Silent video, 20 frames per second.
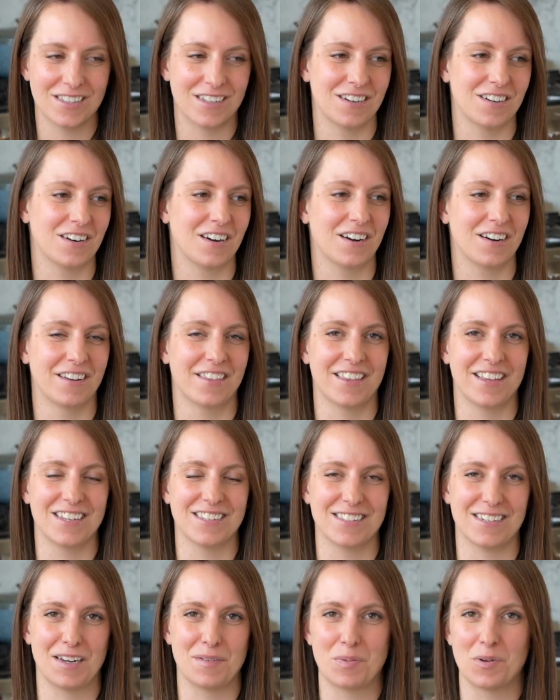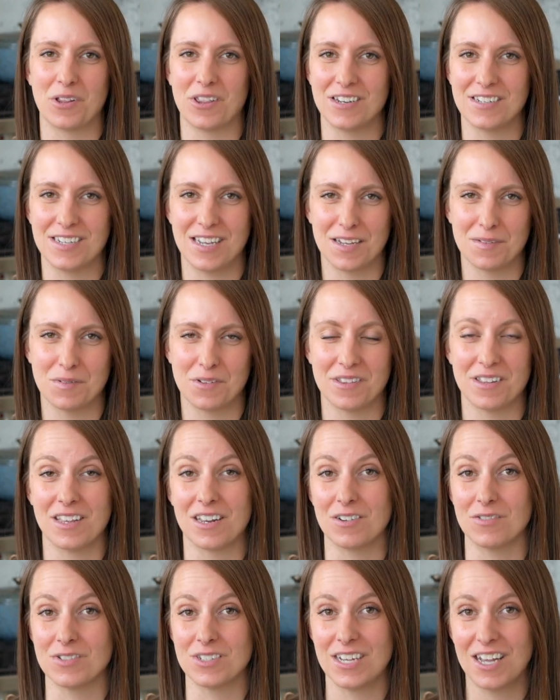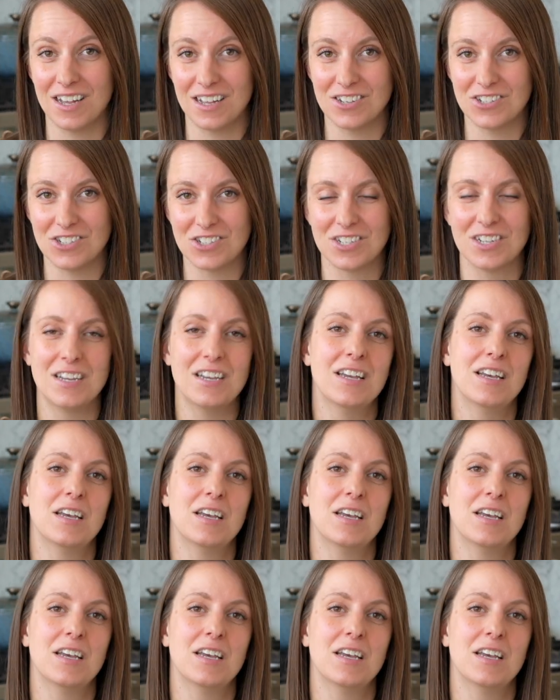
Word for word: There are things that I put on the table that they don't touch.